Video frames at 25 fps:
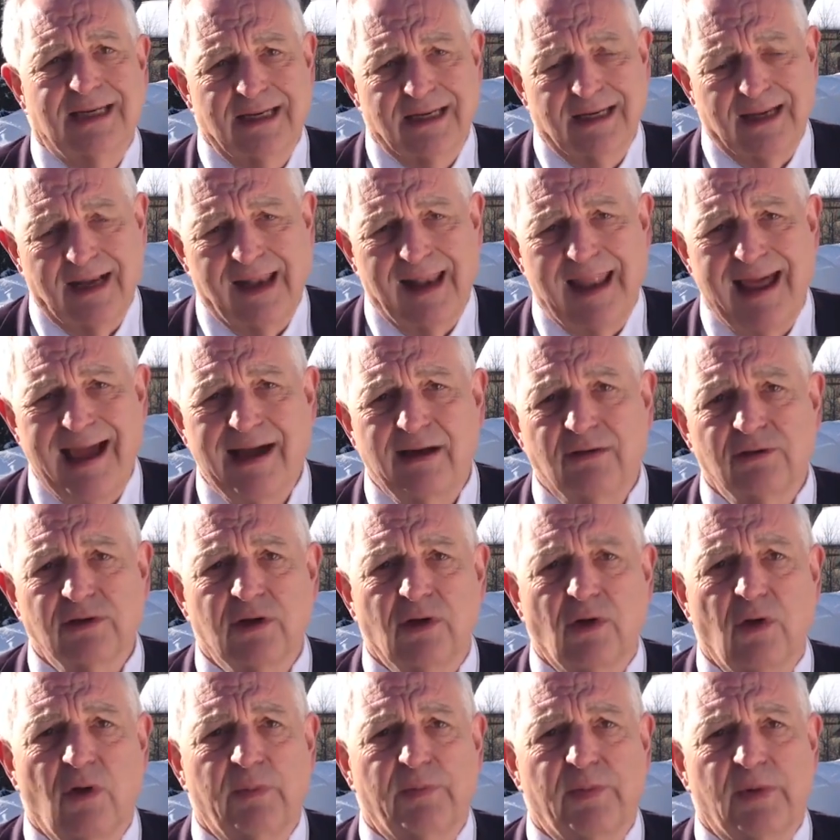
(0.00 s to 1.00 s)
it had
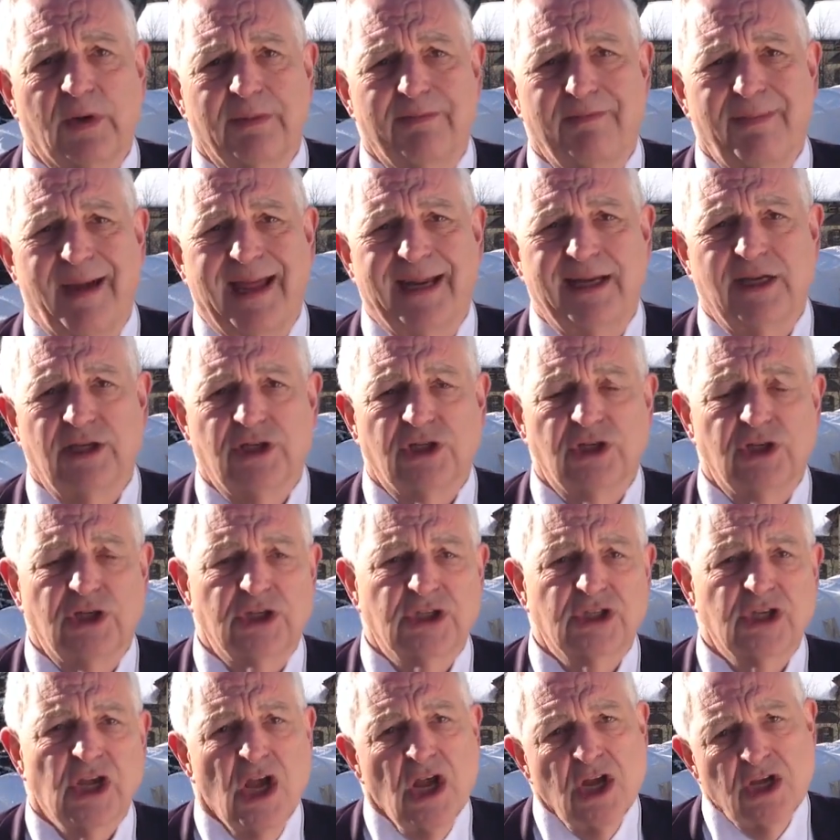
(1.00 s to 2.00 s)
allowed corporate
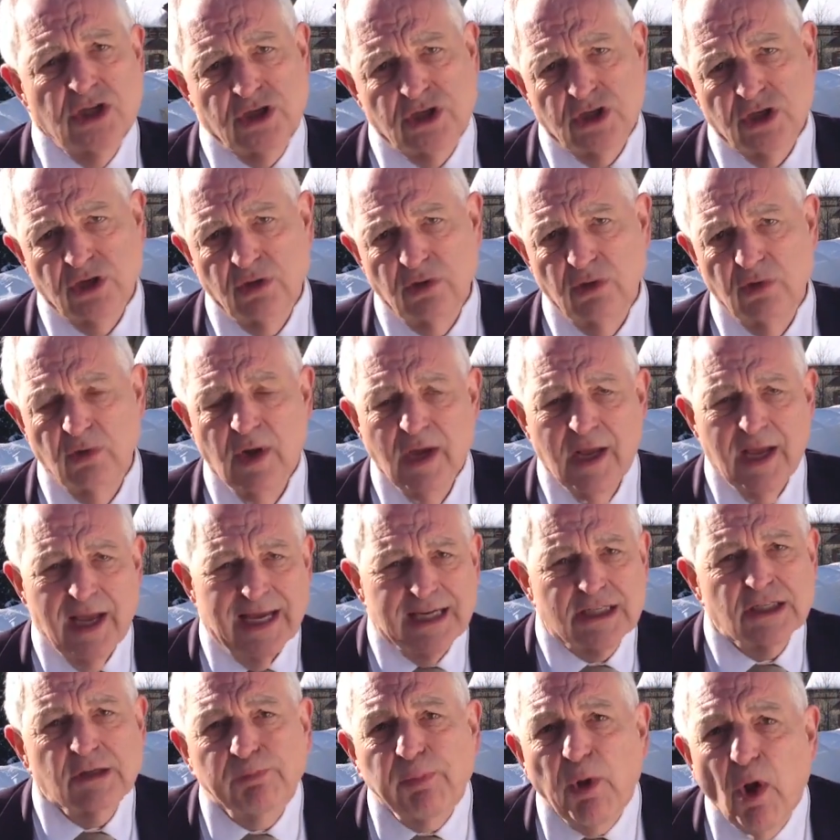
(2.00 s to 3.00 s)
managers to
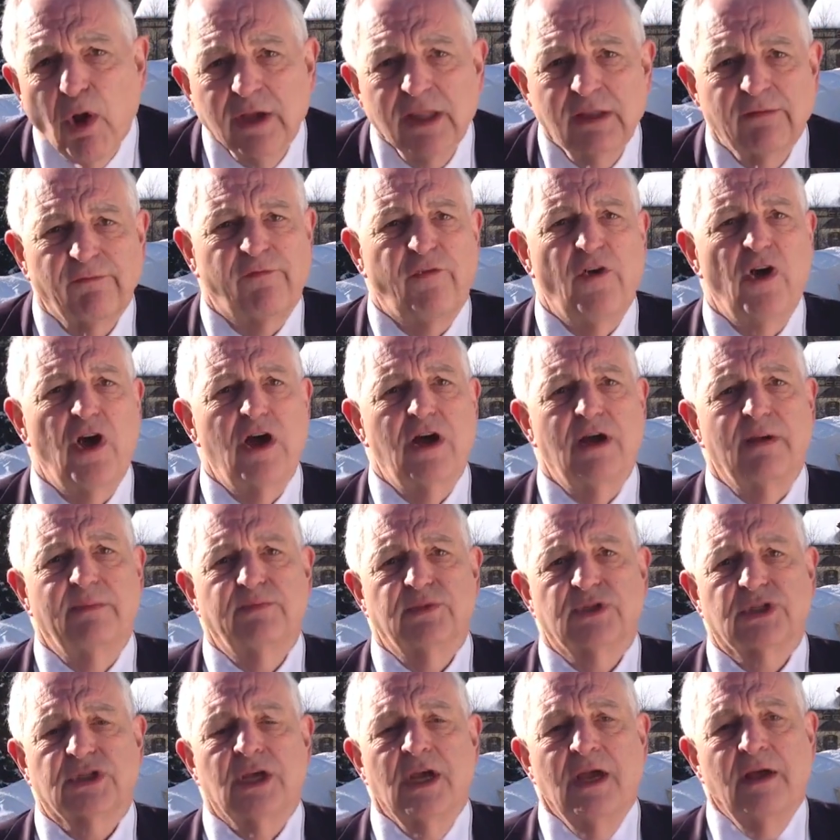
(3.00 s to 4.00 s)
exploit
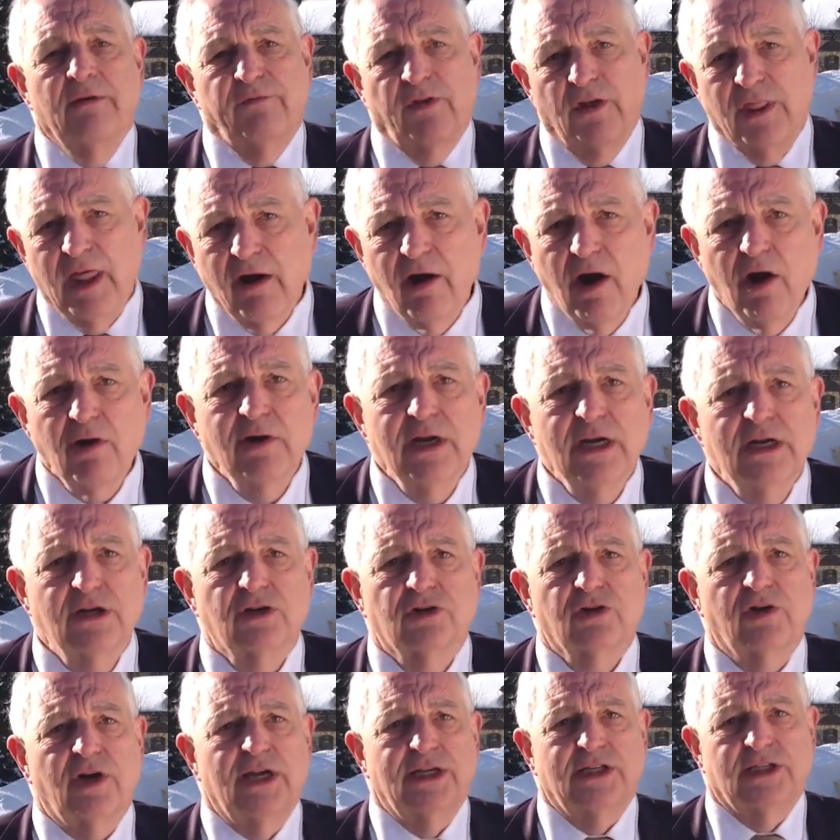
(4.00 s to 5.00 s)
firms for their own
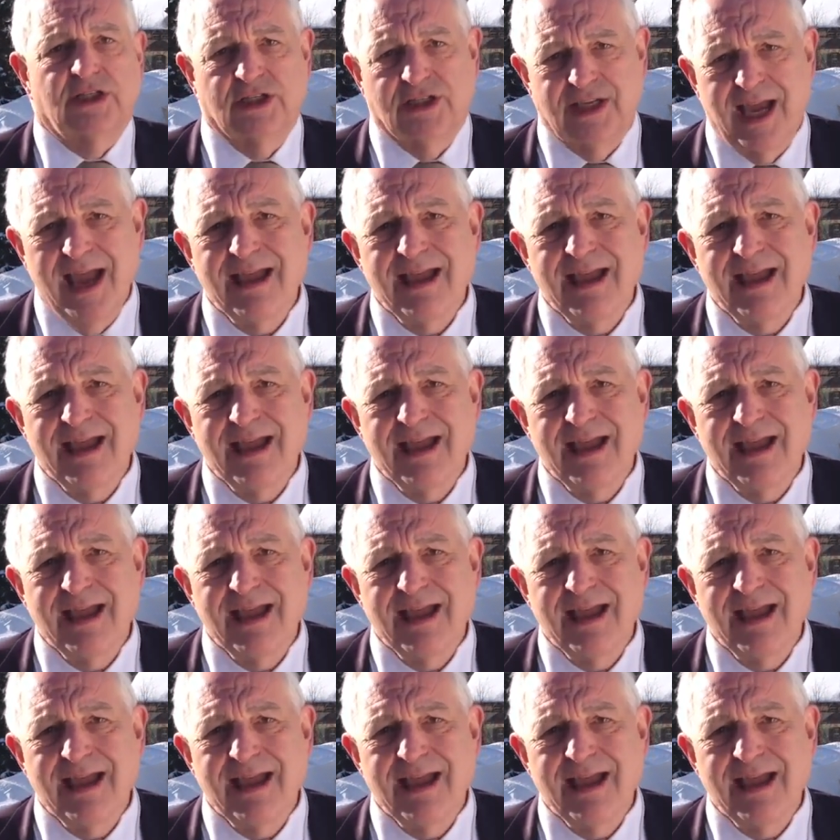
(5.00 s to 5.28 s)
interests,